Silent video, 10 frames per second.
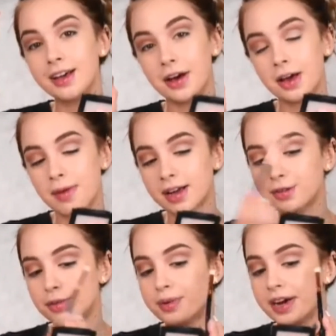Going back
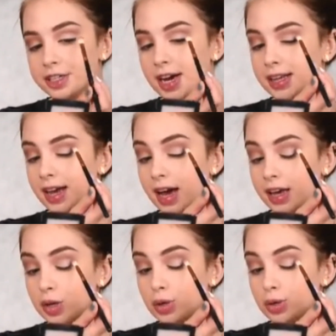to the brush that I
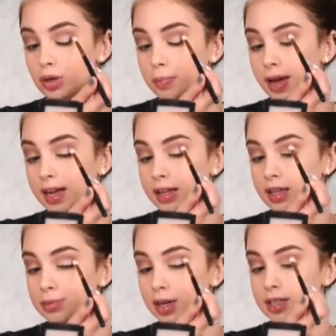used to apply
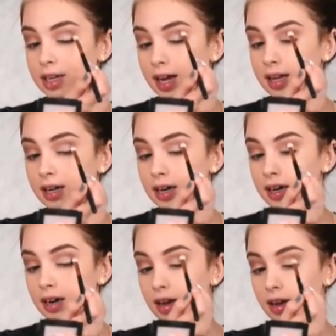that crease
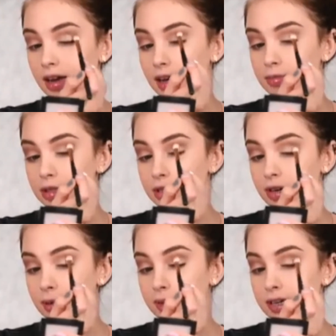color, I'm just
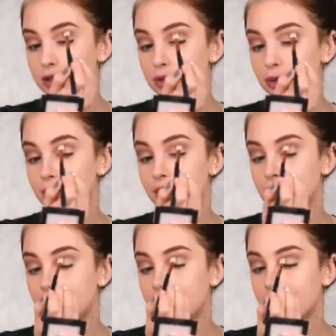gonna make sure
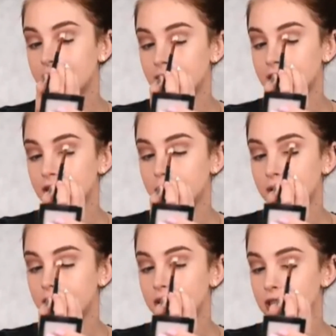that the
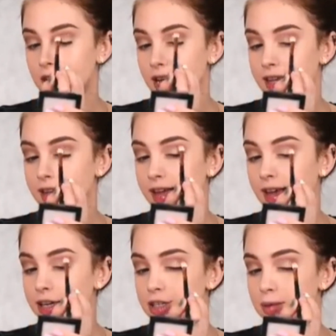shimmery shade that
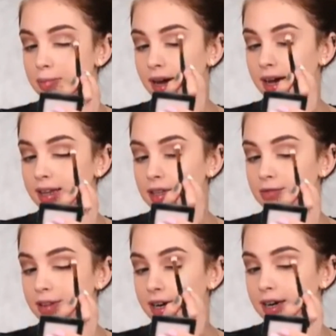I just applied is
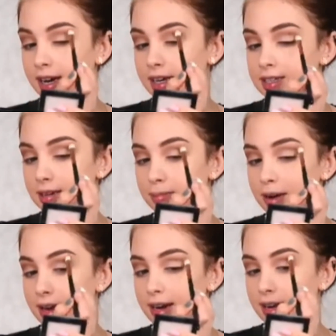very nice and
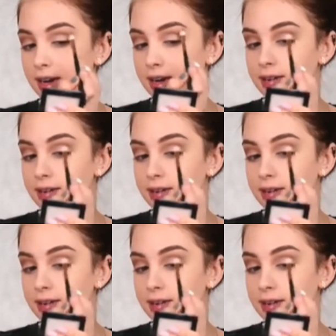blended.